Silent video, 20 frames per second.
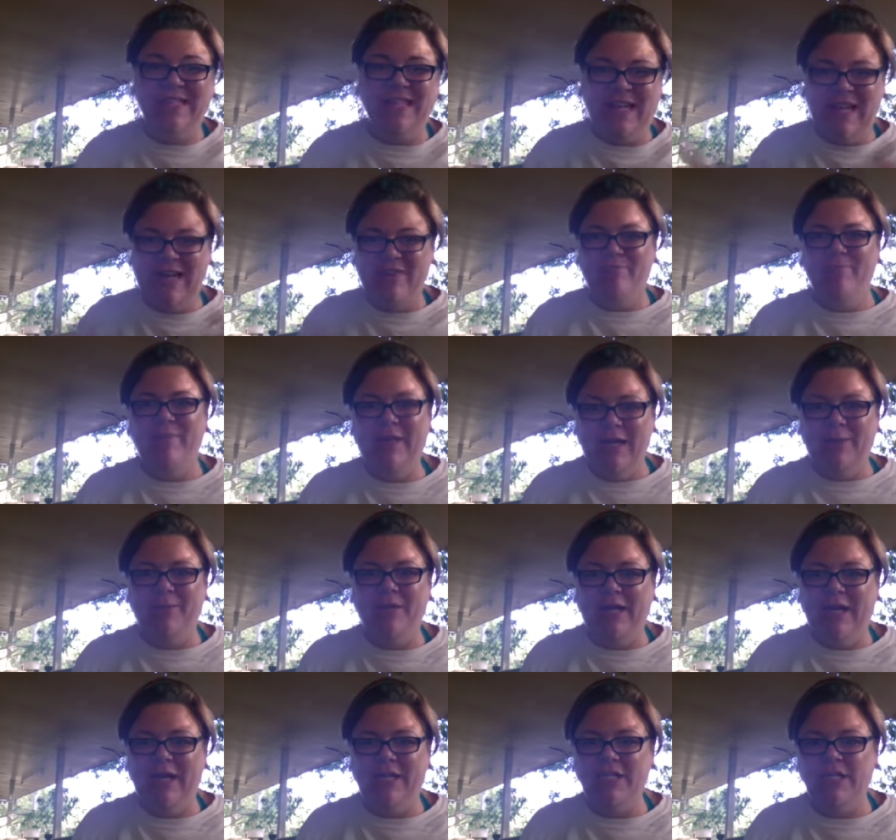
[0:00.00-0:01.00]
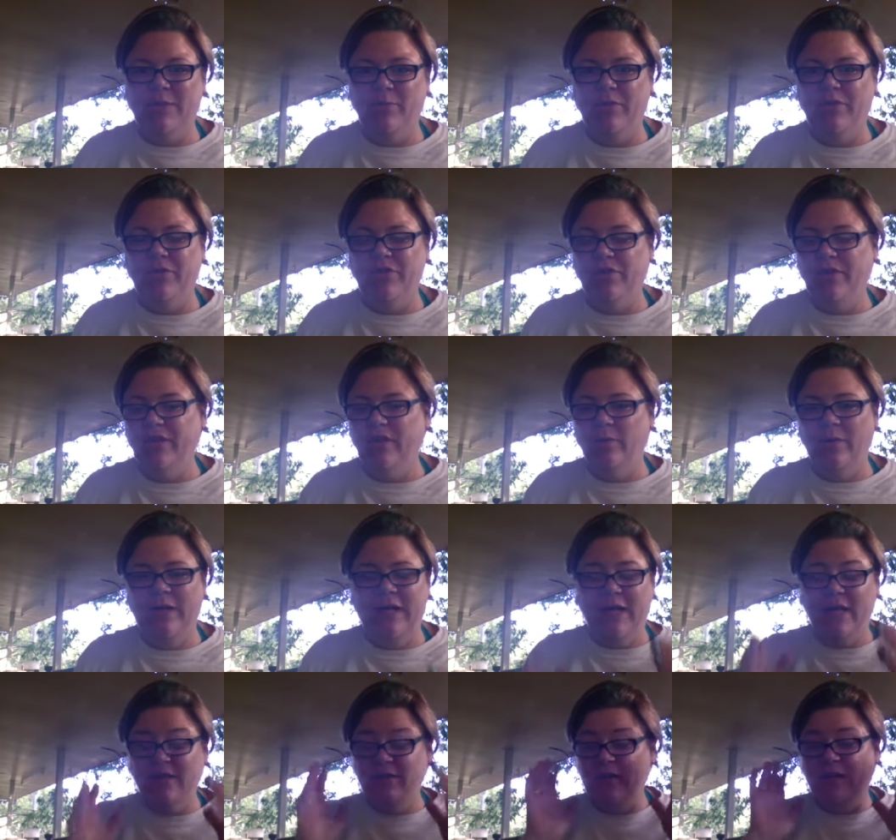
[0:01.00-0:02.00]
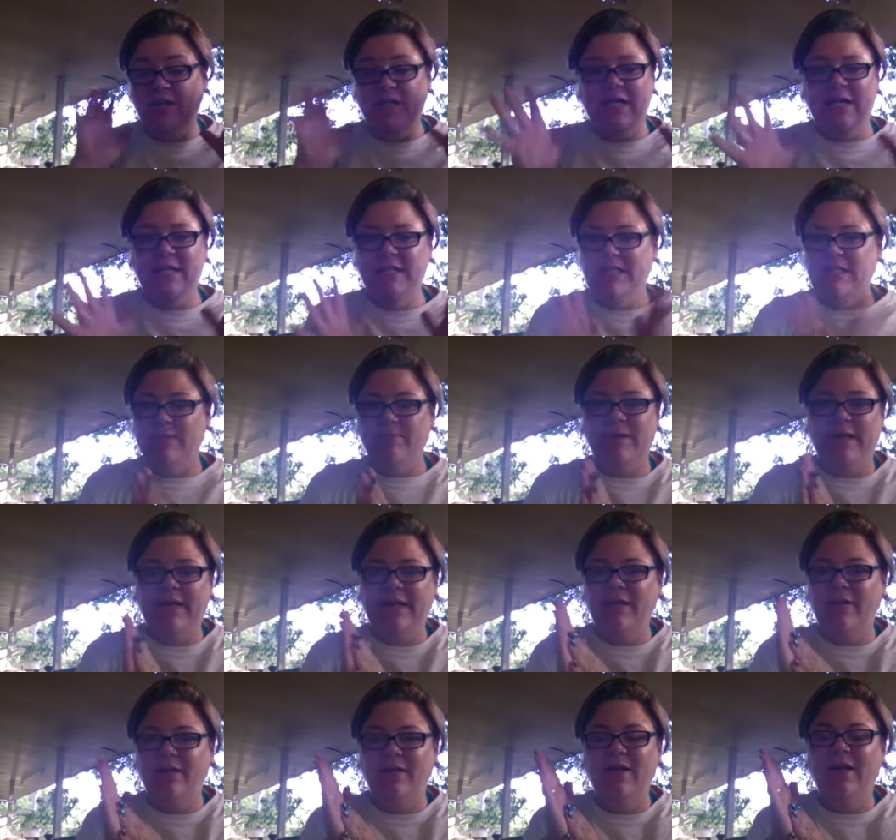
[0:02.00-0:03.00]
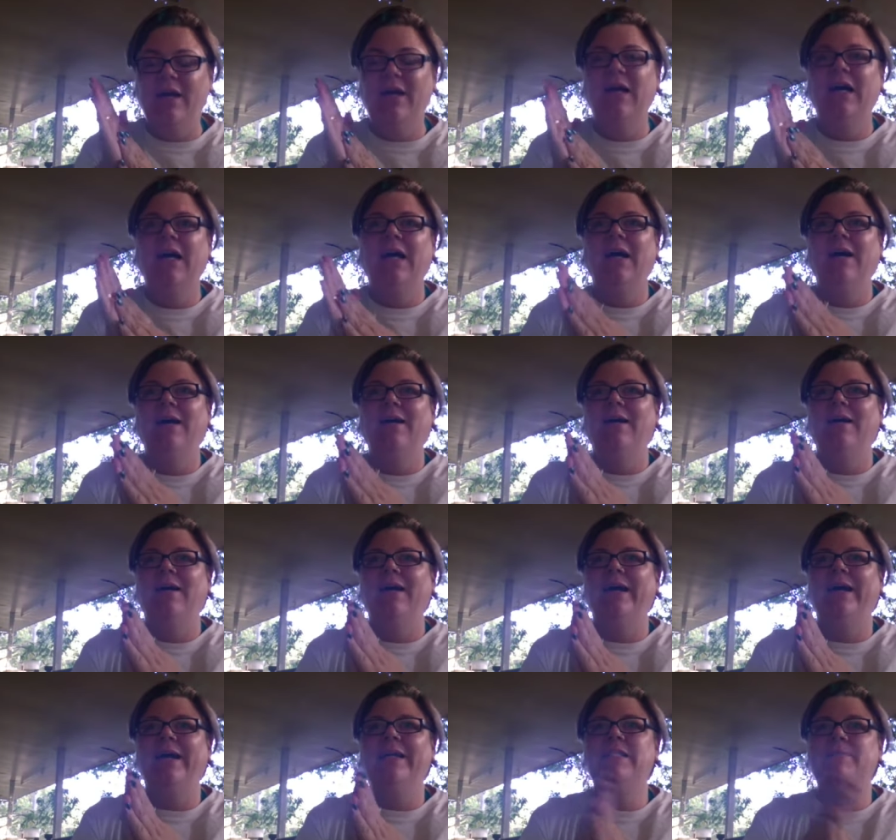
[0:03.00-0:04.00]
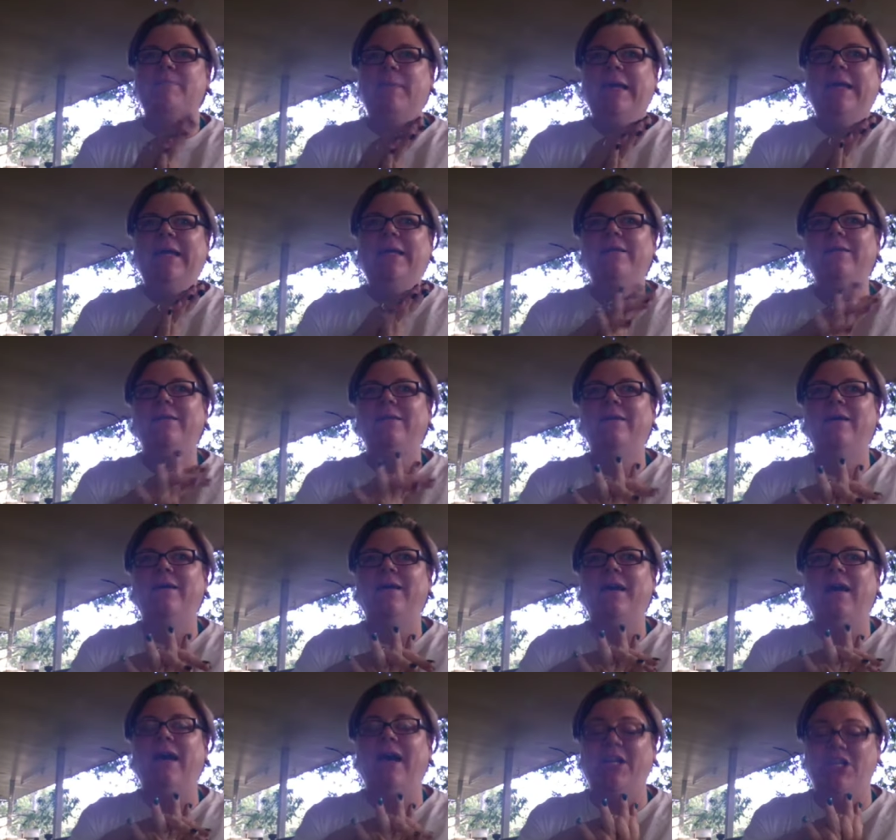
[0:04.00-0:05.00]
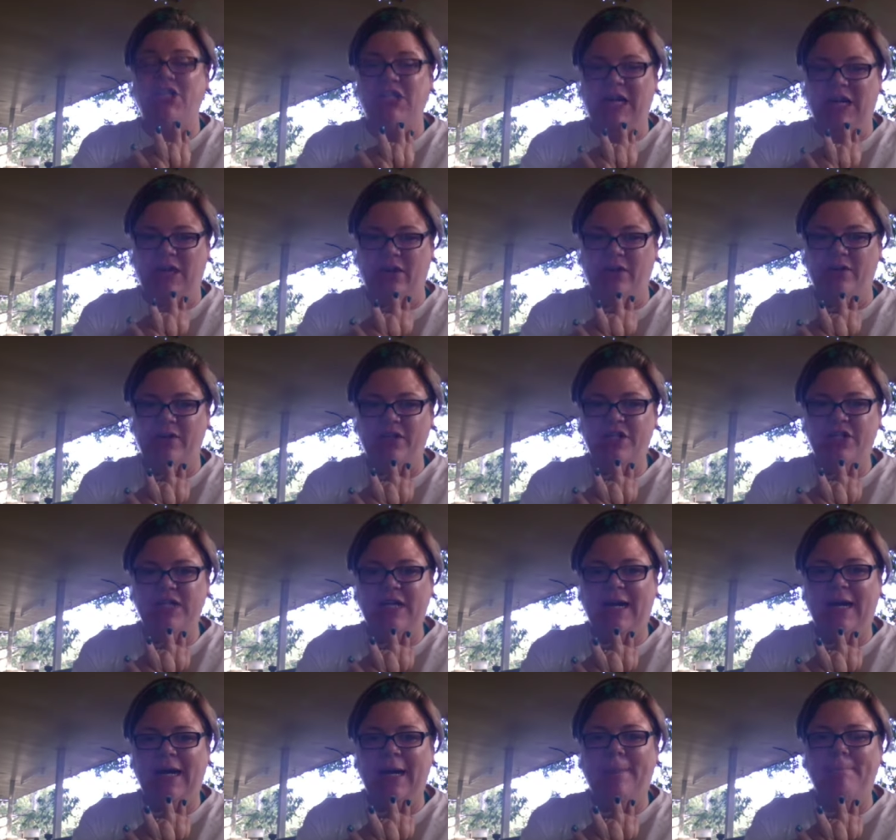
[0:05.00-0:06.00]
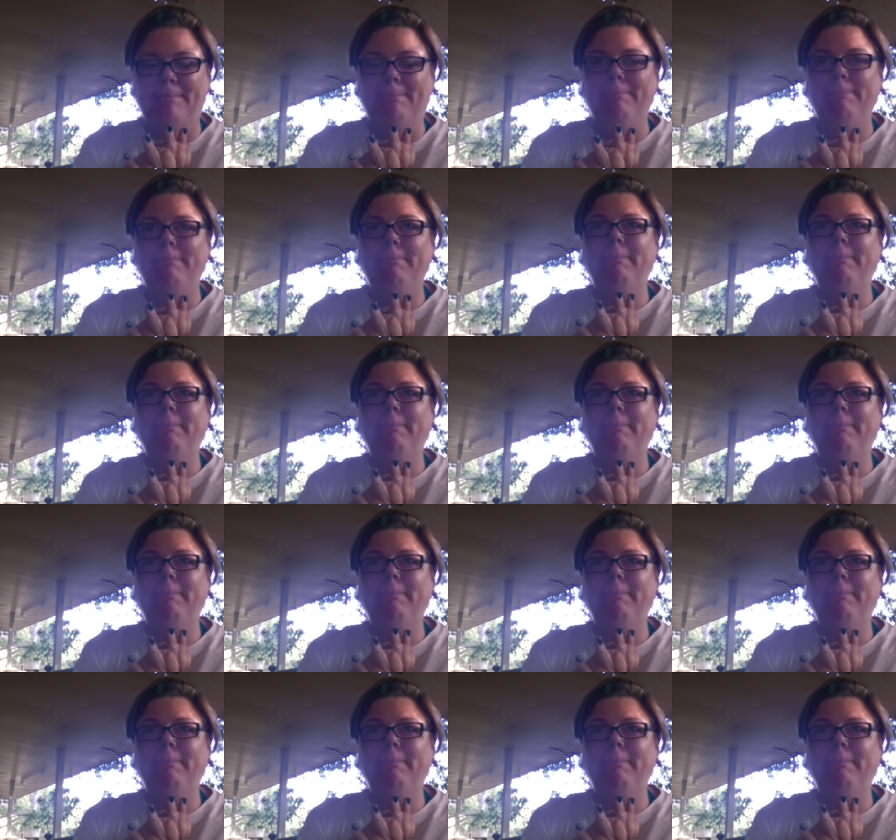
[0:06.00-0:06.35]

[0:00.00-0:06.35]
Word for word: that I haven't been able to catch up with during the week. So it's been it's been a challenge. Um,